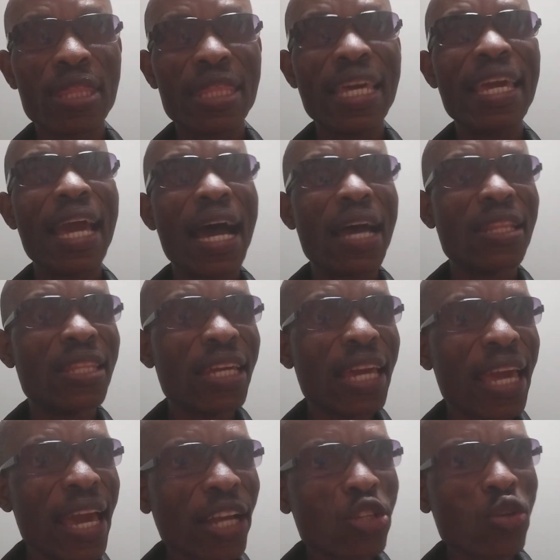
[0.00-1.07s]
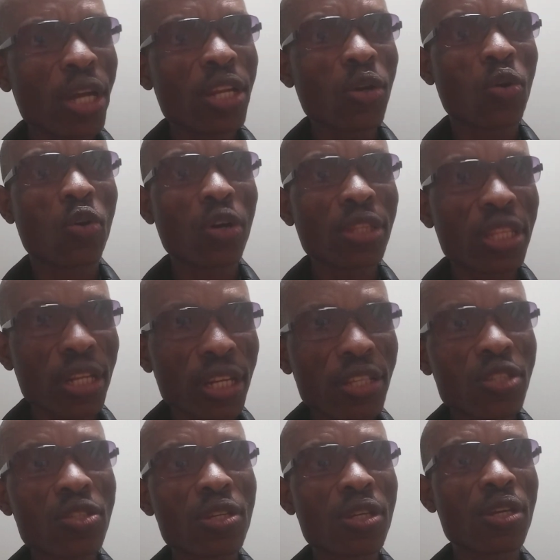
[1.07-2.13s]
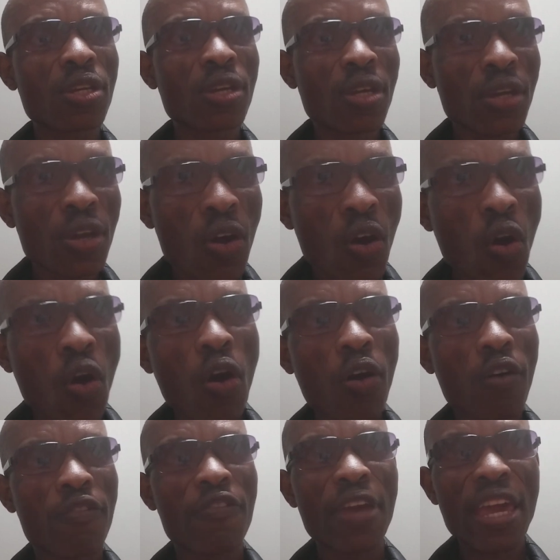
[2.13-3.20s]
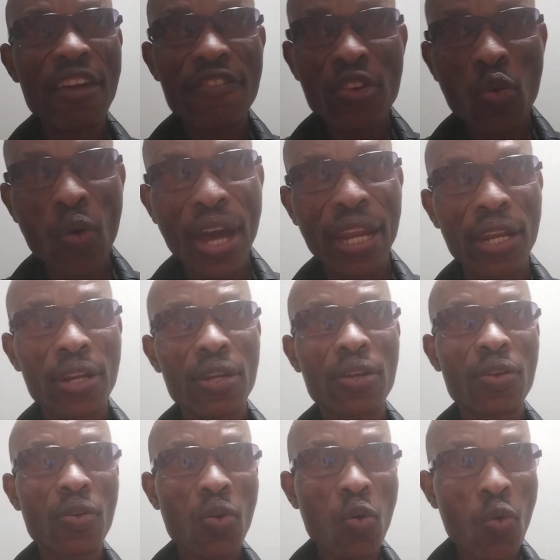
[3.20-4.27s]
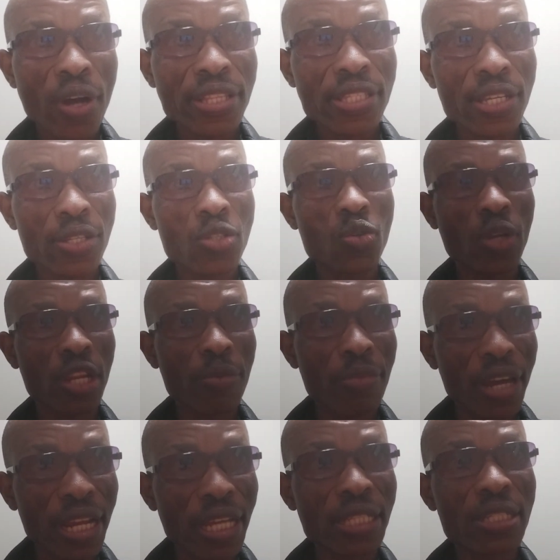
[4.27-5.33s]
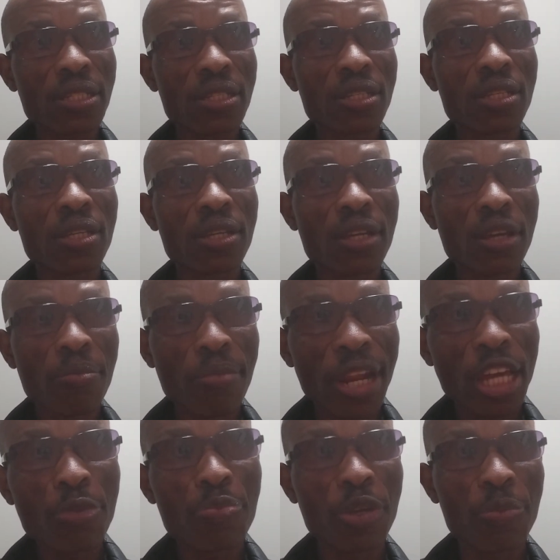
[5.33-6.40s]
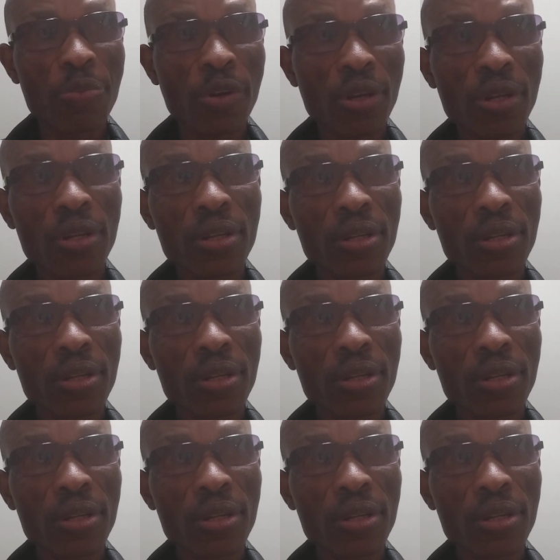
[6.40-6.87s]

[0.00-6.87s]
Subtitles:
They actually got rid of everyone who wanted to liberate black people